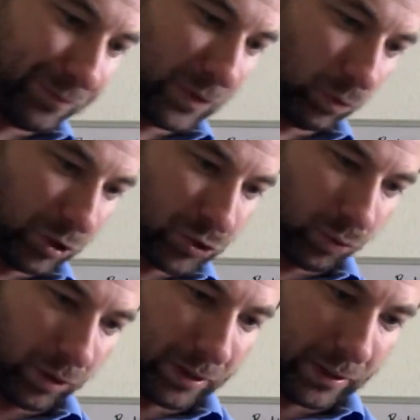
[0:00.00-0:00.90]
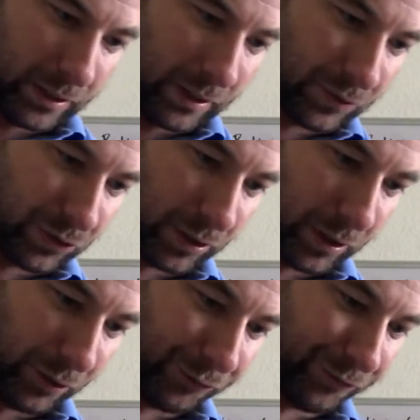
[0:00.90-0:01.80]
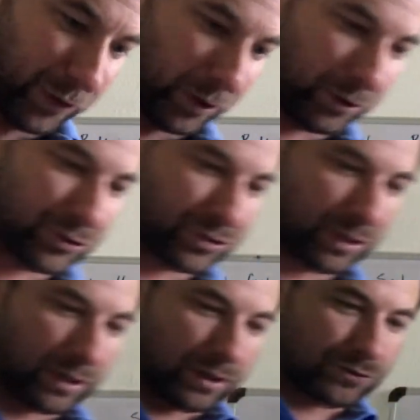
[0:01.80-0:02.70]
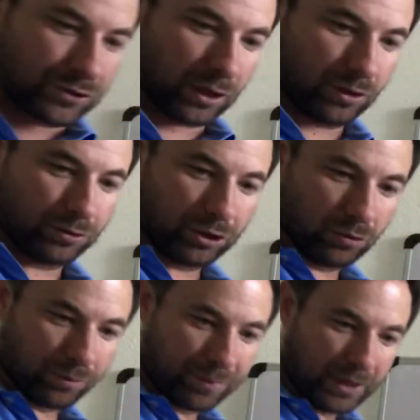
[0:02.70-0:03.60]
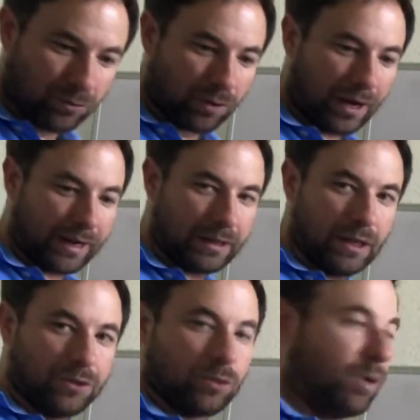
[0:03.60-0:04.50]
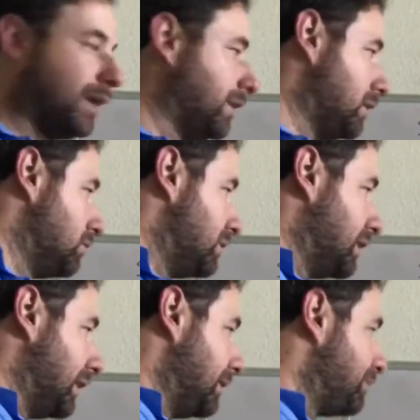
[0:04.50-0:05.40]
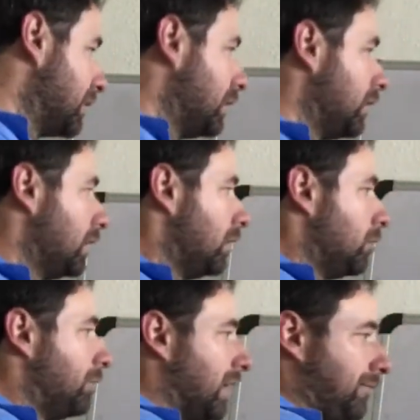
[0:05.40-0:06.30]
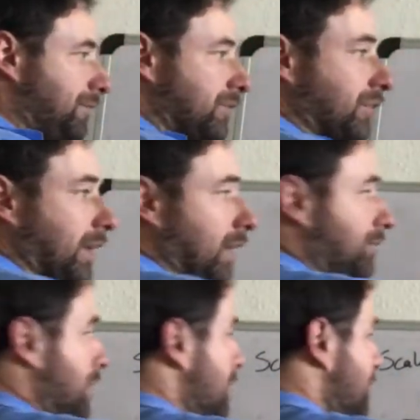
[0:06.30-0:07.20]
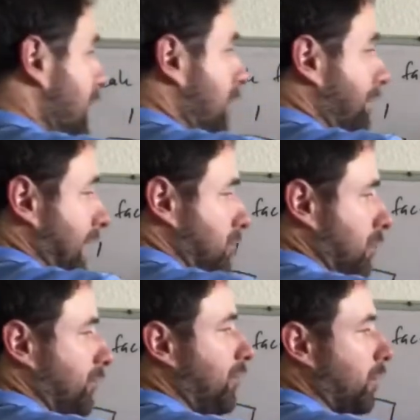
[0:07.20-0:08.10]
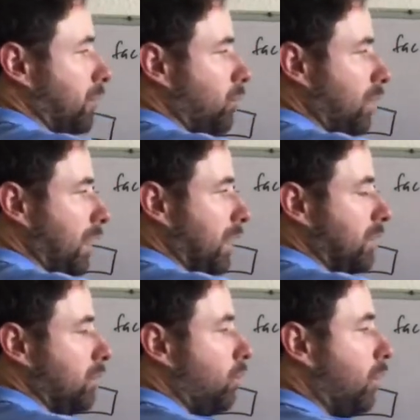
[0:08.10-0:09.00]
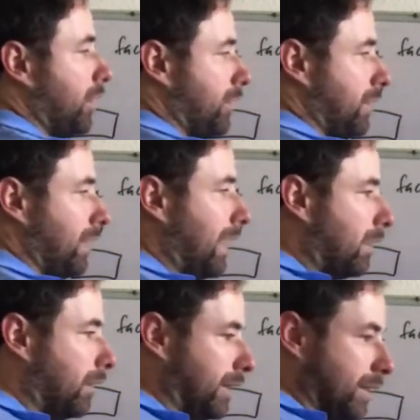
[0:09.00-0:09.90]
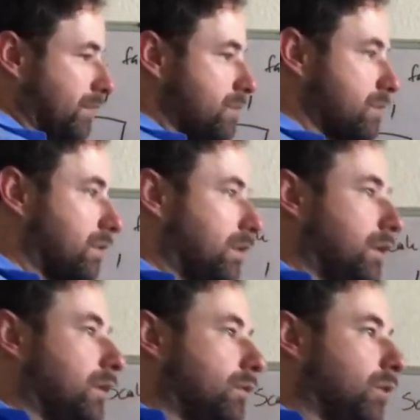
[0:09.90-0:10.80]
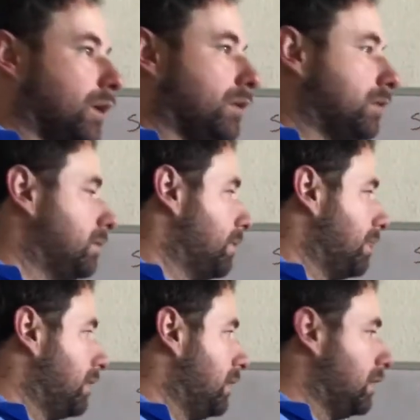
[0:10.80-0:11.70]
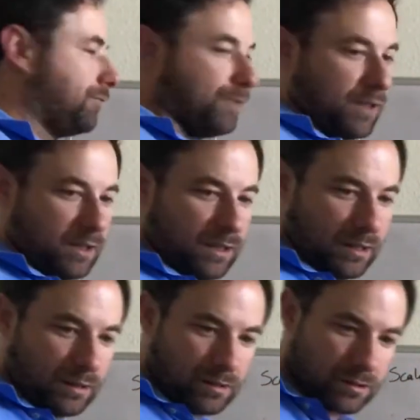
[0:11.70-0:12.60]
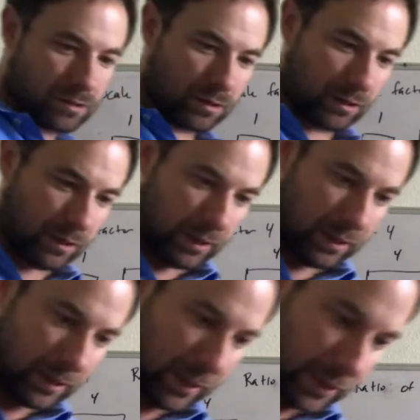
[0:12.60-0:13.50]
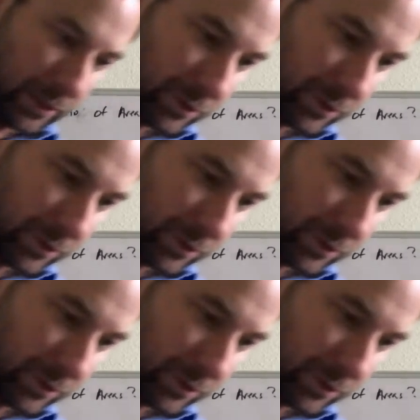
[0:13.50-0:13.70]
which one is to go first. So you would be right either way that you did it. But if the scale factor is 4 to 1, what are their areas? Well, if it is, and it